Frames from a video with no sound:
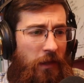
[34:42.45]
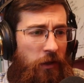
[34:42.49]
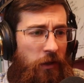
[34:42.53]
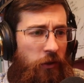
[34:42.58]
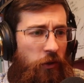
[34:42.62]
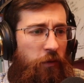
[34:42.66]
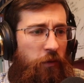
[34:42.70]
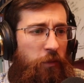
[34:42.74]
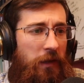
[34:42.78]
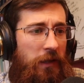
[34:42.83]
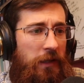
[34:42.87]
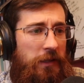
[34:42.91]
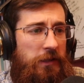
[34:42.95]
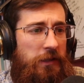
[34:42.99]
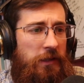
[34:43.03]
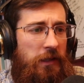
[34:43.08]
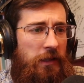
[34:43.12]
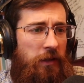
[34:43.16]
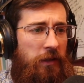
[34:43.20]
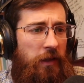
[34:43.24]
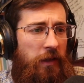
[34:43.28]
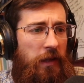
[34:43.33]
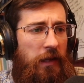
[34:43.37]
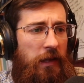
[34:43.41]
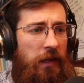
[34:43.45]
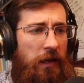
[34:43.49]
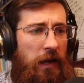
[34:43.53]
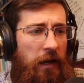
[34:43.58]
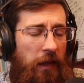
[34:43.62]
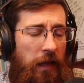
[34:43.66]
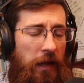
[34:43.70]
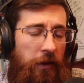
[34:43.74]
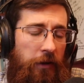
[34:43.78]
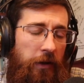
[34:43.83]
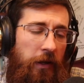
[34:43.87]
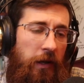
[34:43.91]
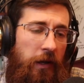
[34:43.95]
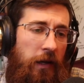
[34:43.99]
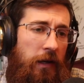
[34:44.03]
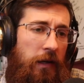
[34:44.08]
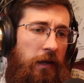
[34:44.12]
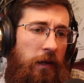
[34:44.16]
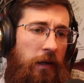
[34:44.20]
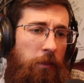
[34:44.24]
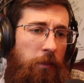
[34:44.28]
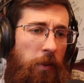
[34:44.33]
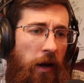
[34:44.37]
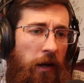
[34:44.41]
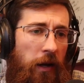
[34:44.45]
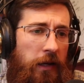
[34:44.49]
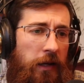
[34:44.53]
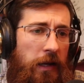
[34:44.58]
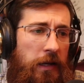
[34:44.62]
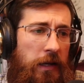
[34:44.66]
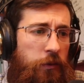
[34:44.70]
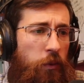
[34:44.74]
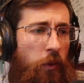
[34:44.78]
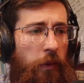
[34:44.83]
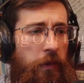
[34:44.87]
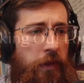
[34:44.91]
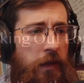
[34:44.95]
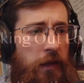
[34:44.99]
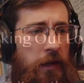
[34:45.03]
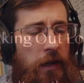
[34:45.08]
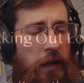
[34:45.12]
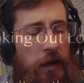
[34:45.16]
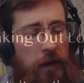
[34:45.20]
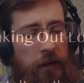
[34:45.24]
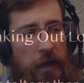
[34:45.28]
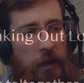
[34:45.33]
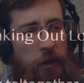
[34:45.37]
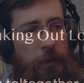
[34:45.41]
You've been listening to Thinking Out Loud, the podcast where we think out loud